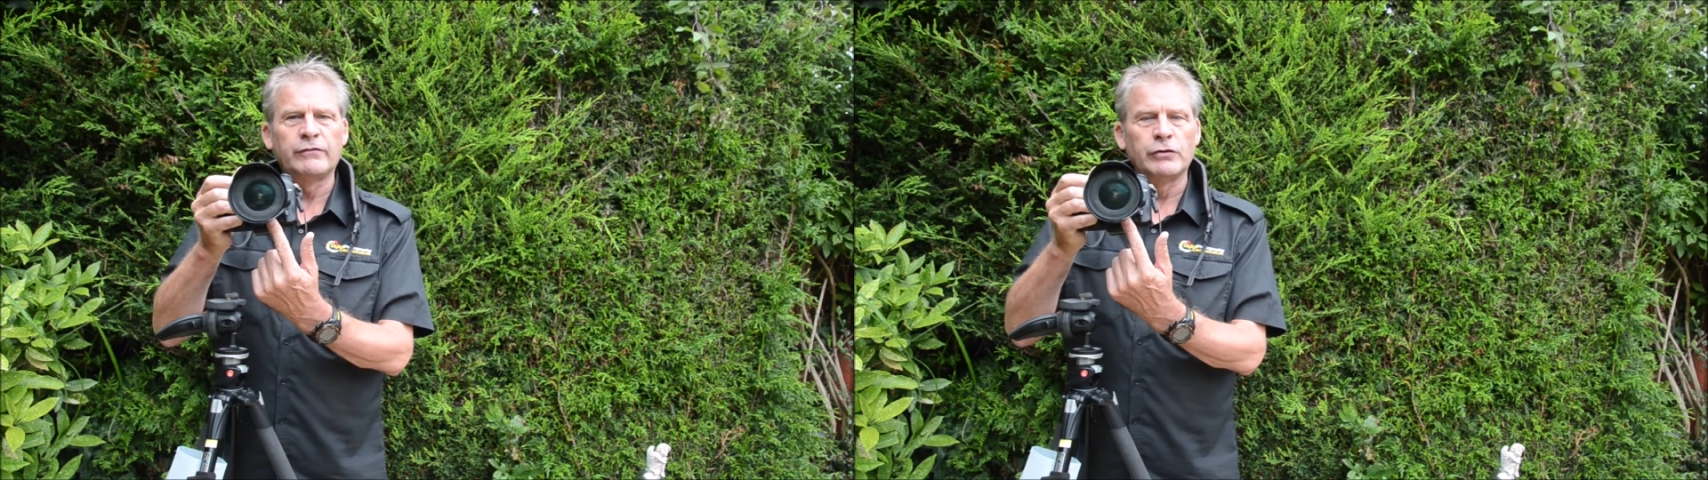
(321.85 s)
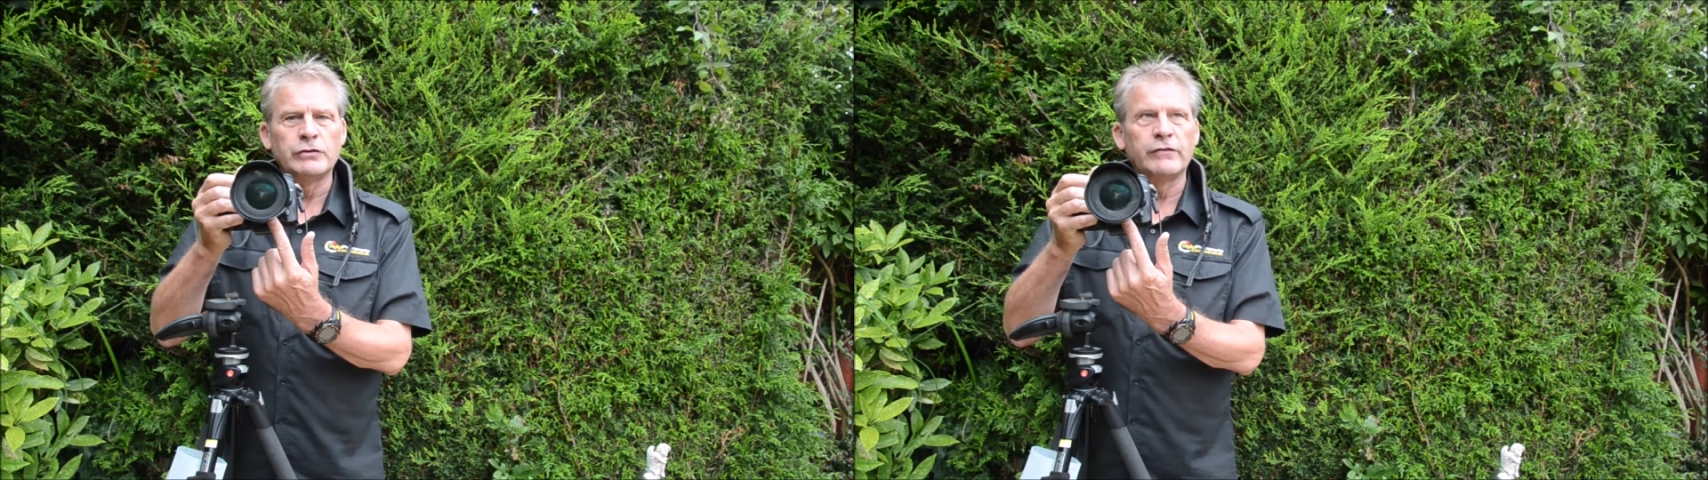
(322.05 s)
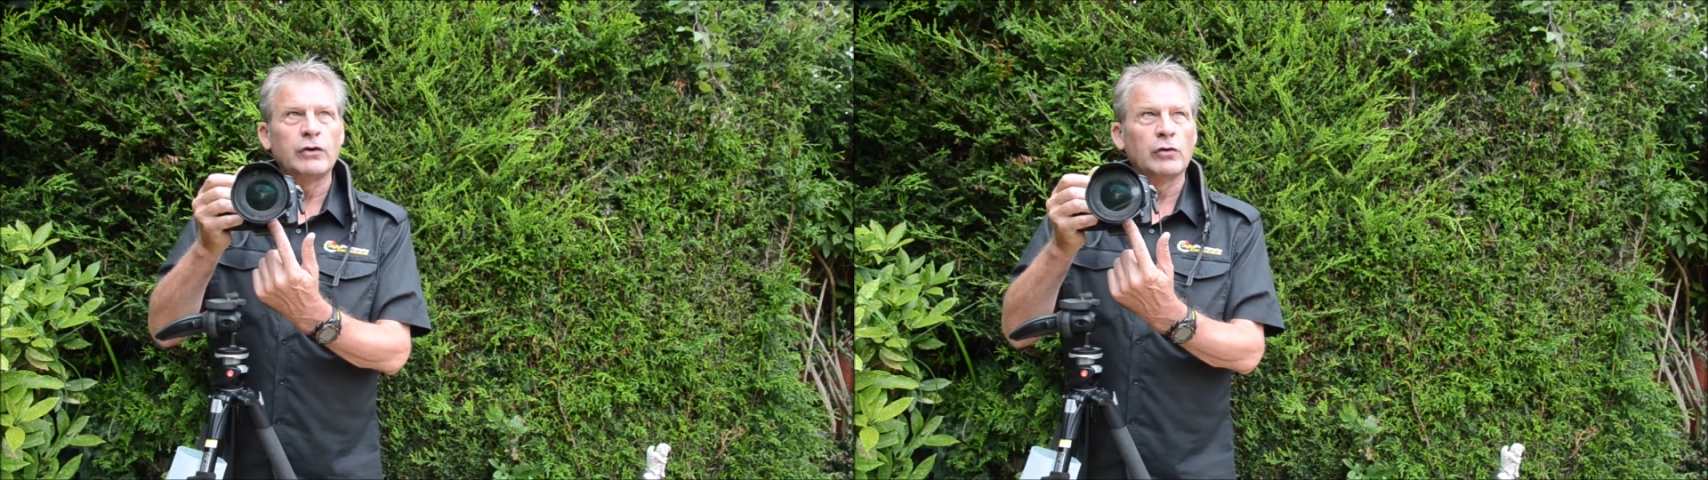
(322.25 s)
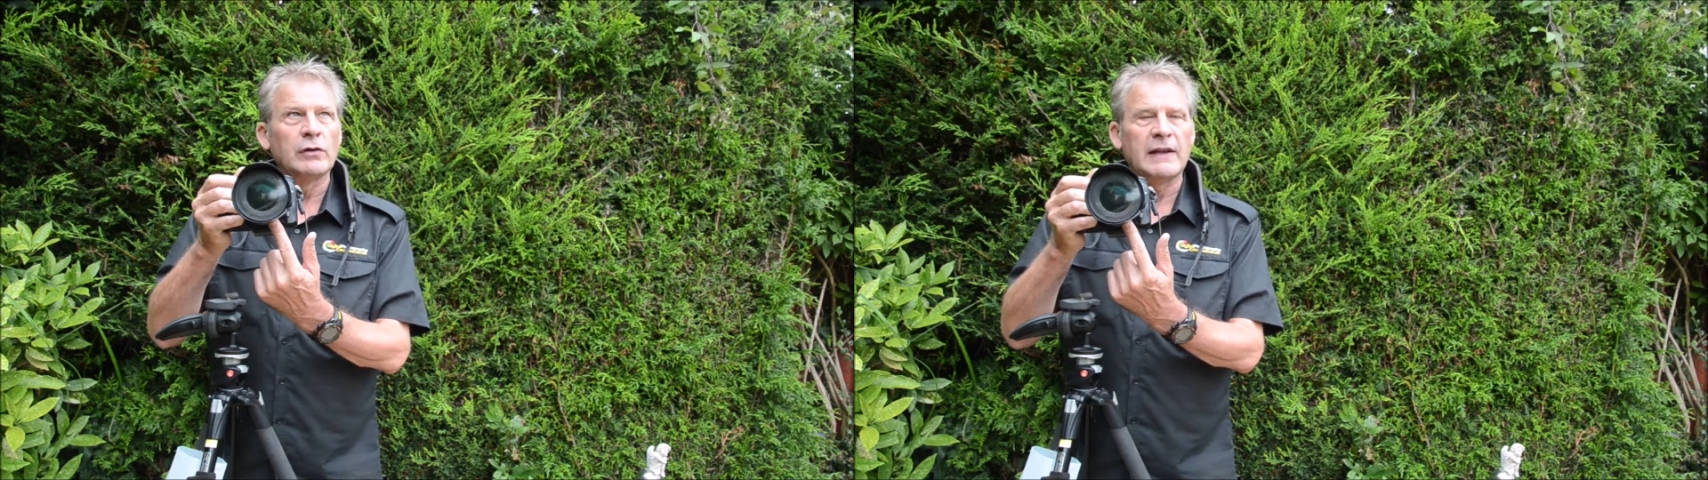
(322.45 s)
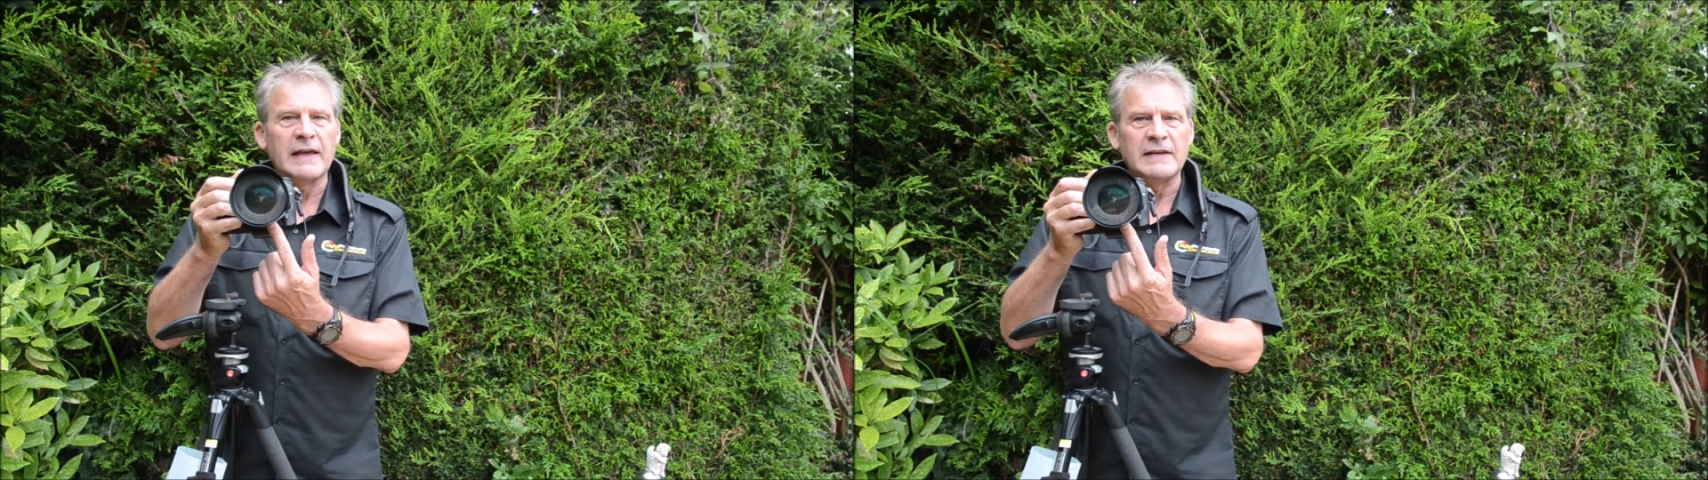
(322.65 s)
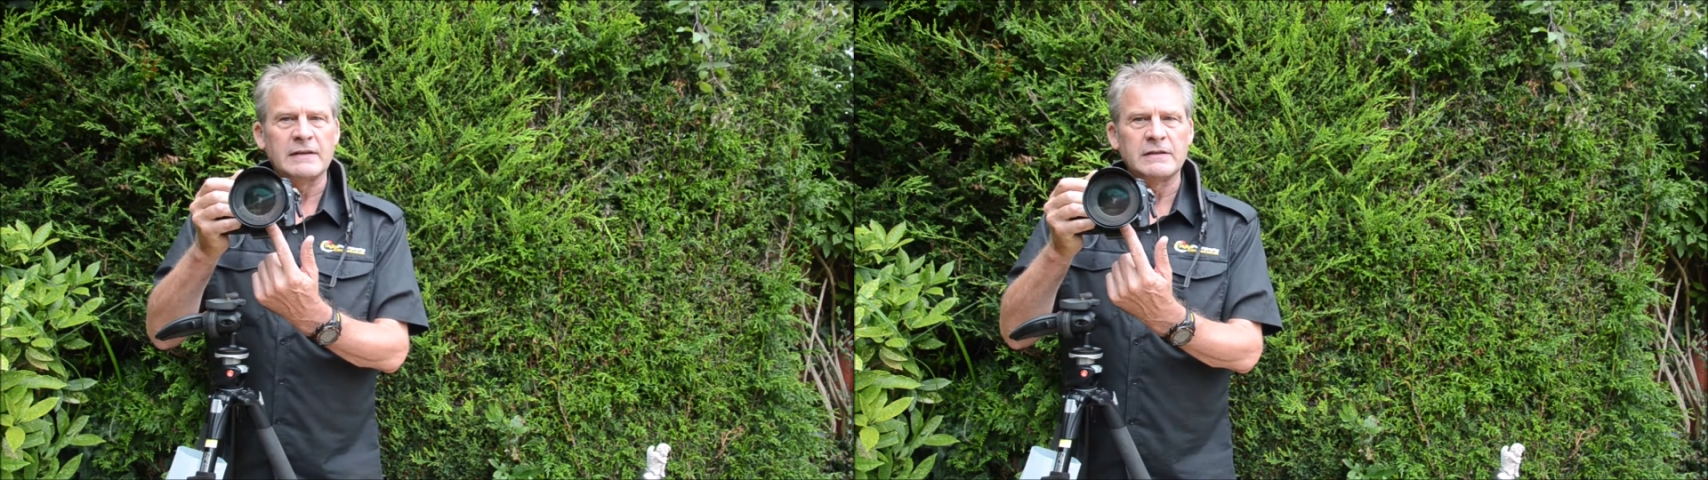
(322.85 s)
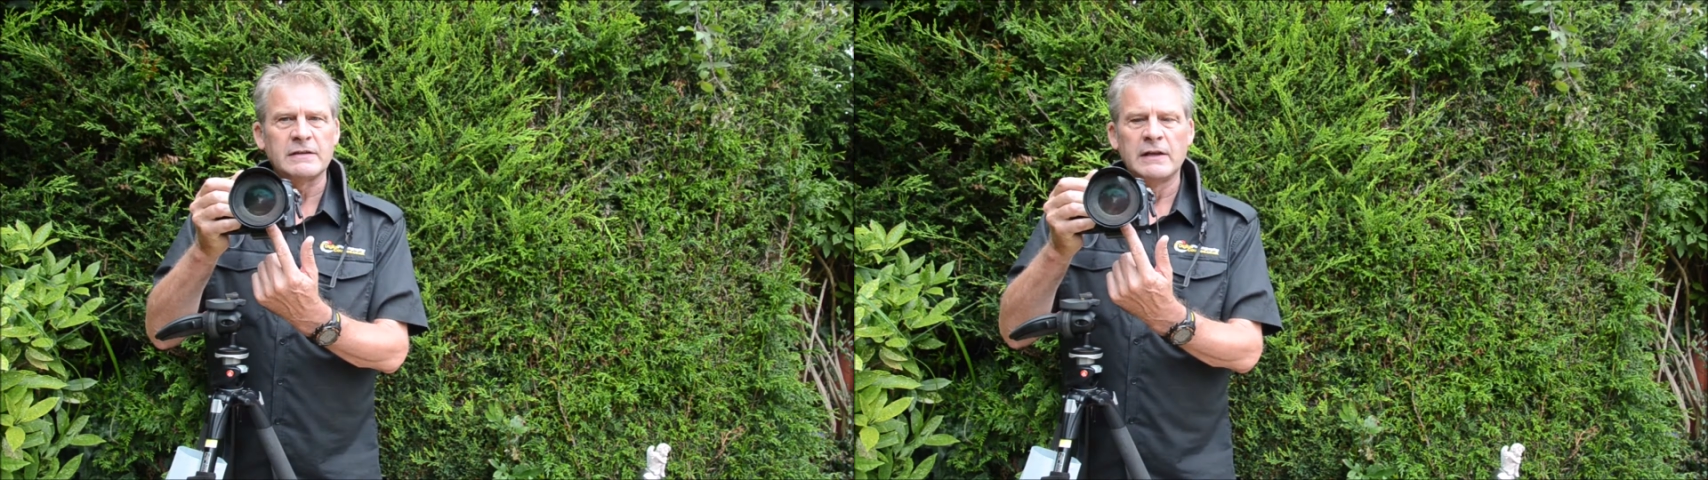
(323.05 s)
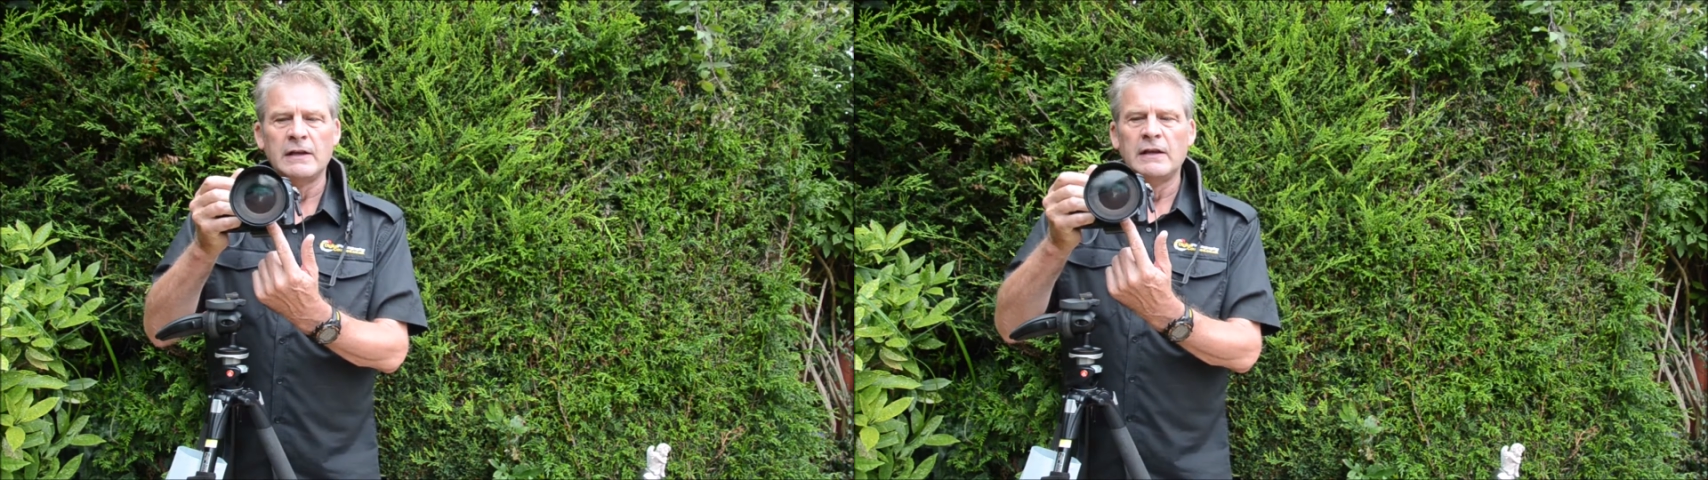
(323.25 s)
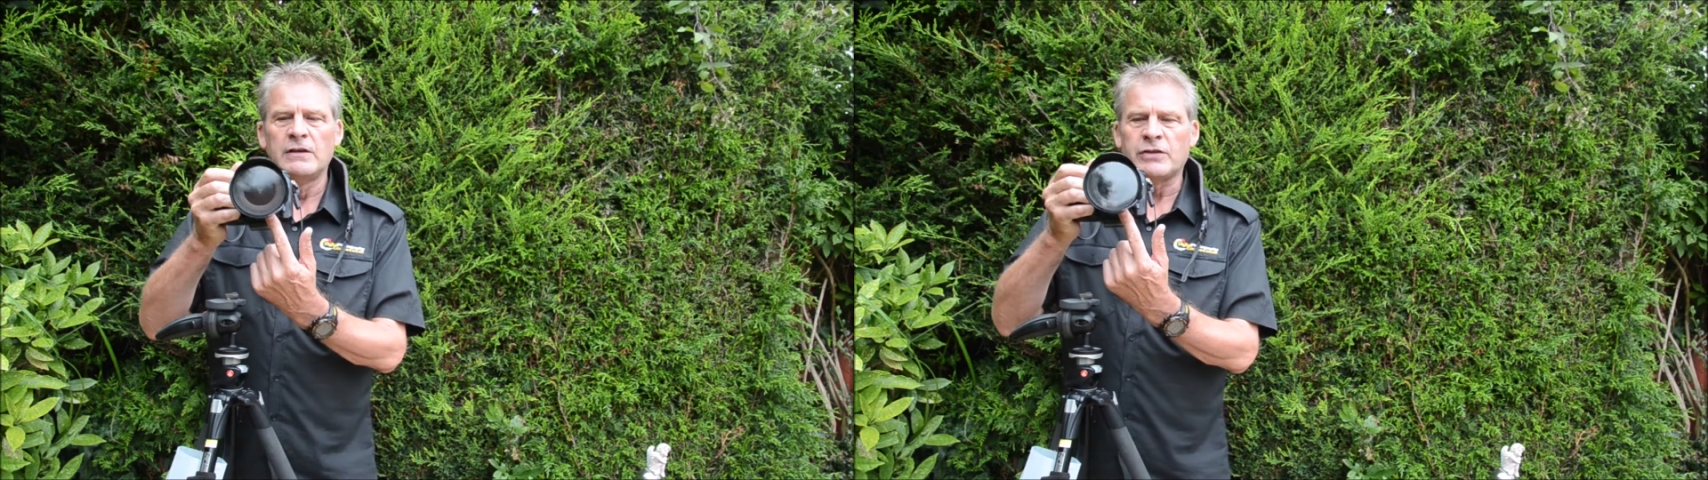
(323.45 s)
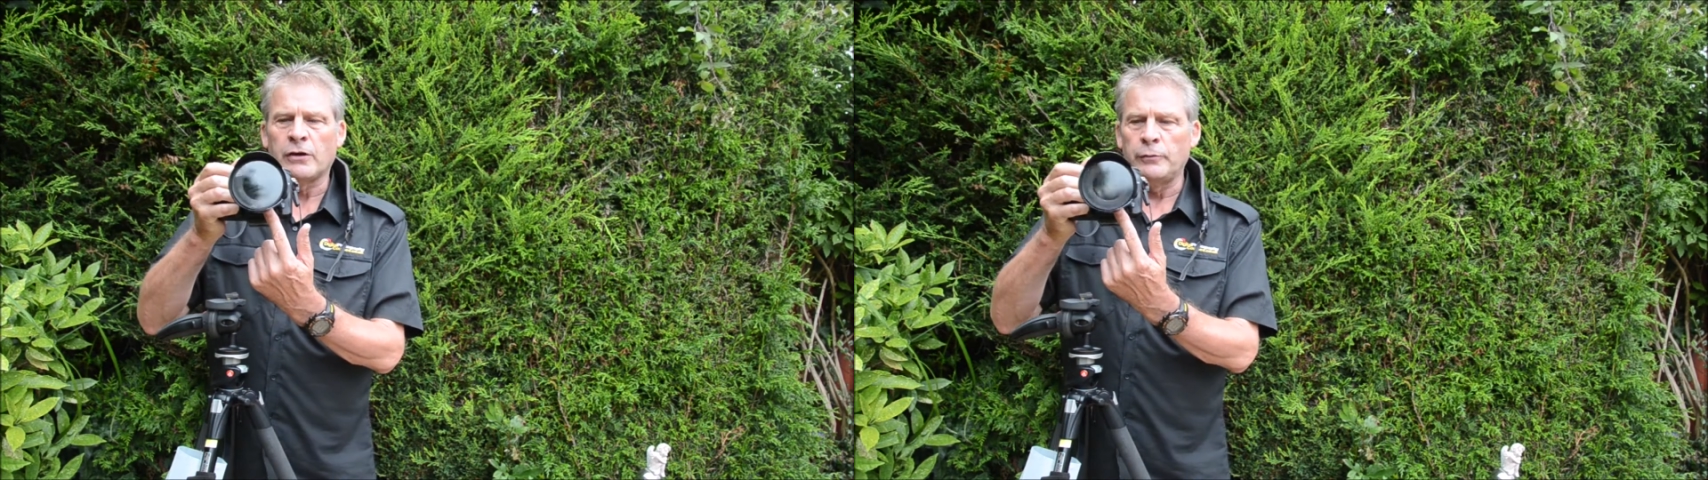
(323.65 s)
front of your lens.
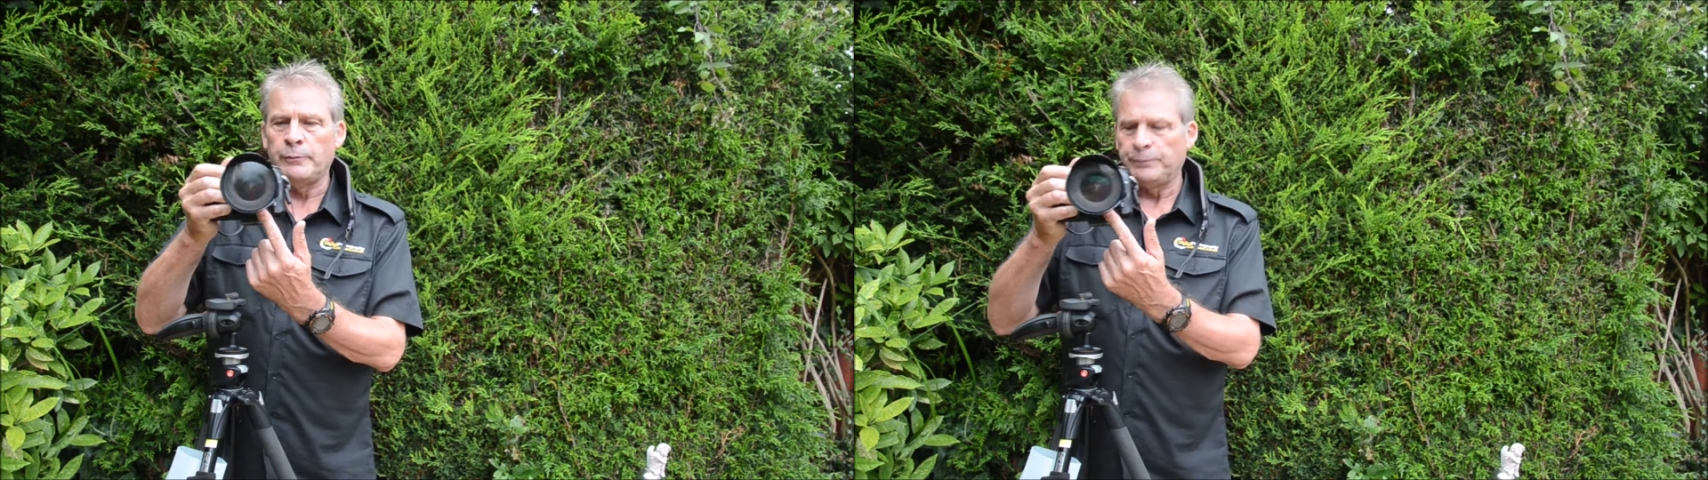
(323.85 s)
So